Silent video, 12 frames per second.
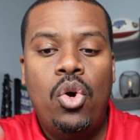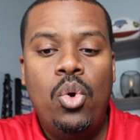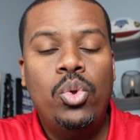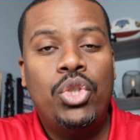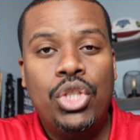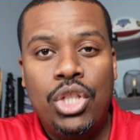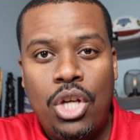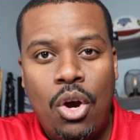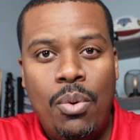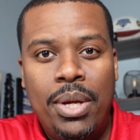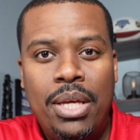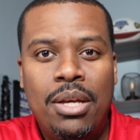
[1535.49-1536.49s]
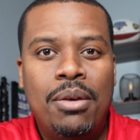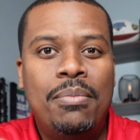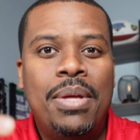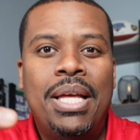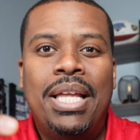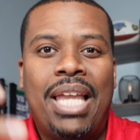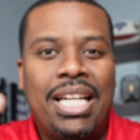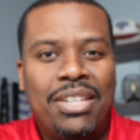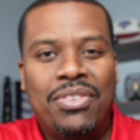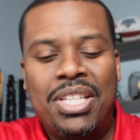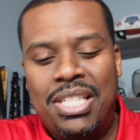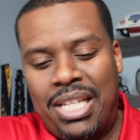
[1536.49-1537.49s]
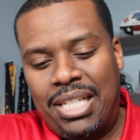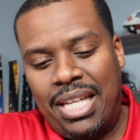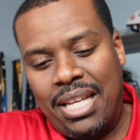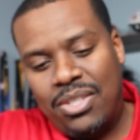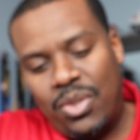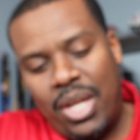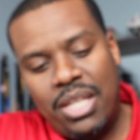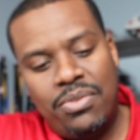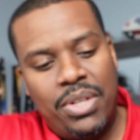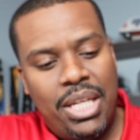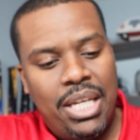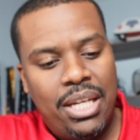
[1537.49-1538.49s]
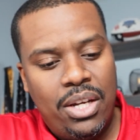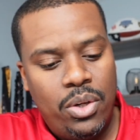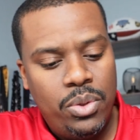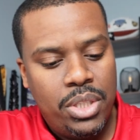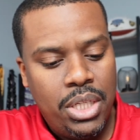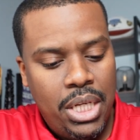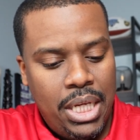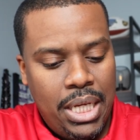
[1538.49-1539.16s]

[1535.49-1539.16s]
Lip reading: who should go with him, like different things like that. So that's for the head coach.